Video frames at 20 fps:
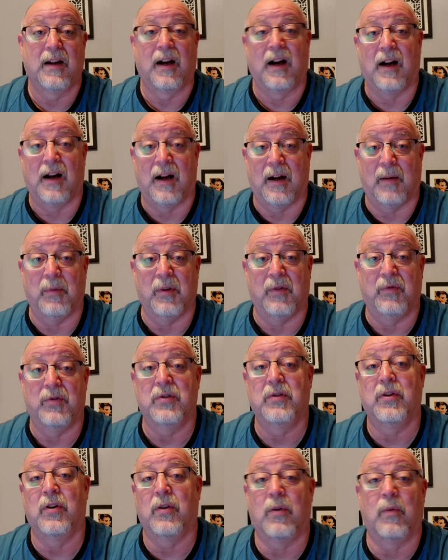If
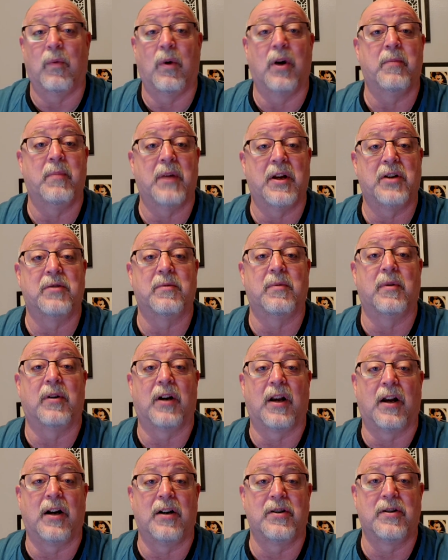you go 1 bedroom
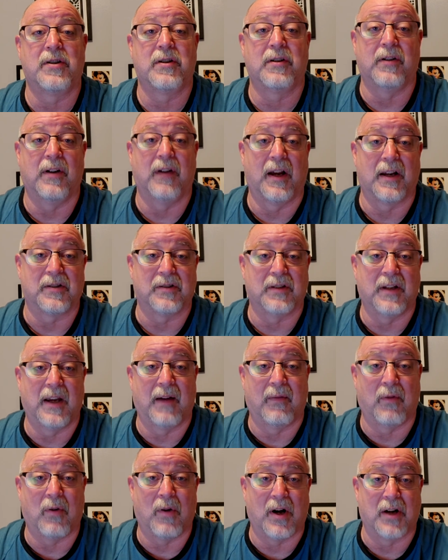or larger, you actually
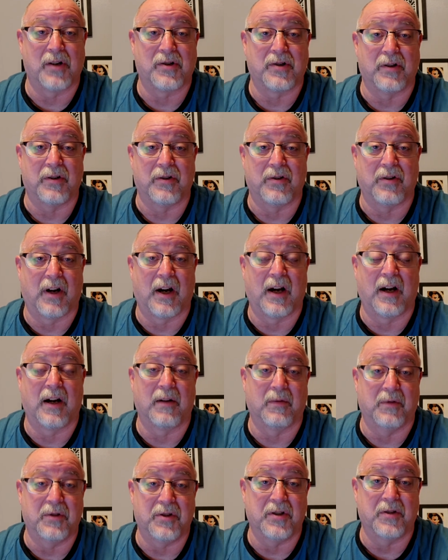have a washer and
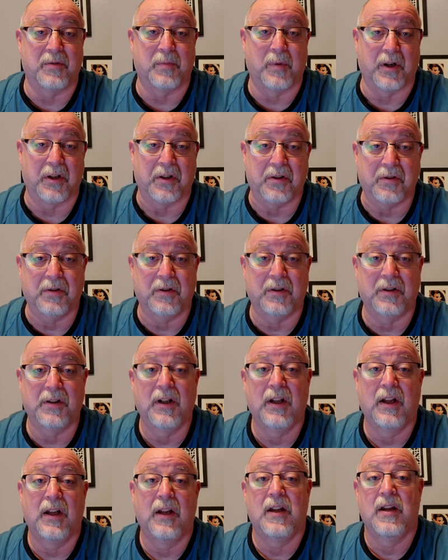dryer, which is pretty cool.